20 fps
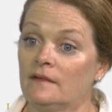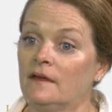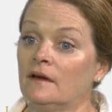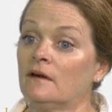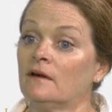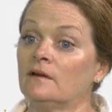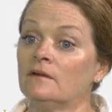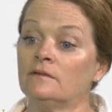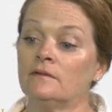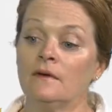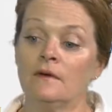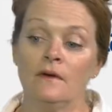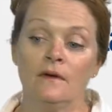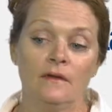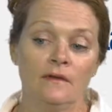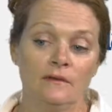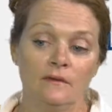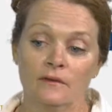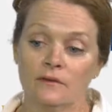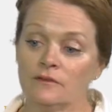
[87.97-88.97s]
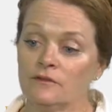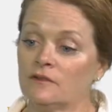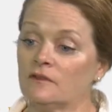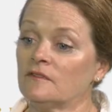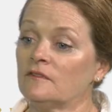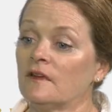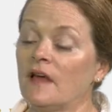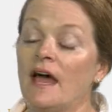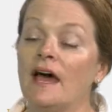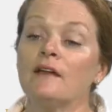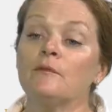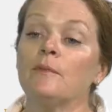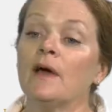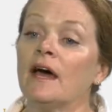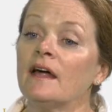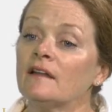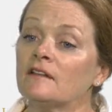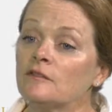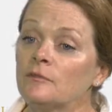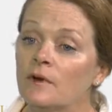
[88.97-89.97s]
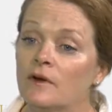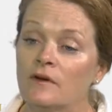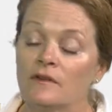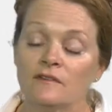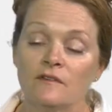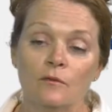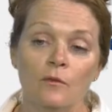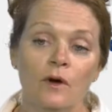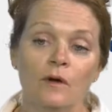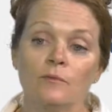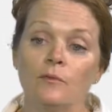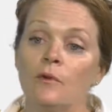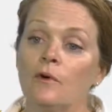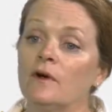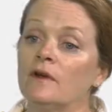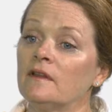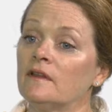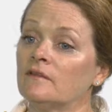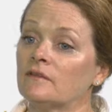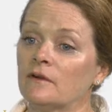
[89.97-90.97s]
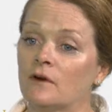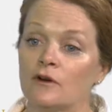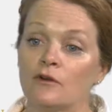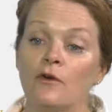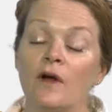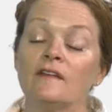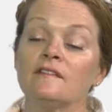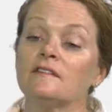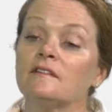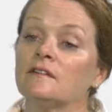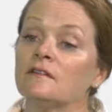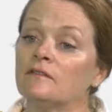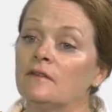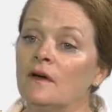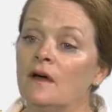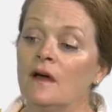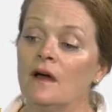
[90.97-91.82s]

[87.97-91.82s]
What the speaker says: They're just had a bad experience at one point, they're aggressive.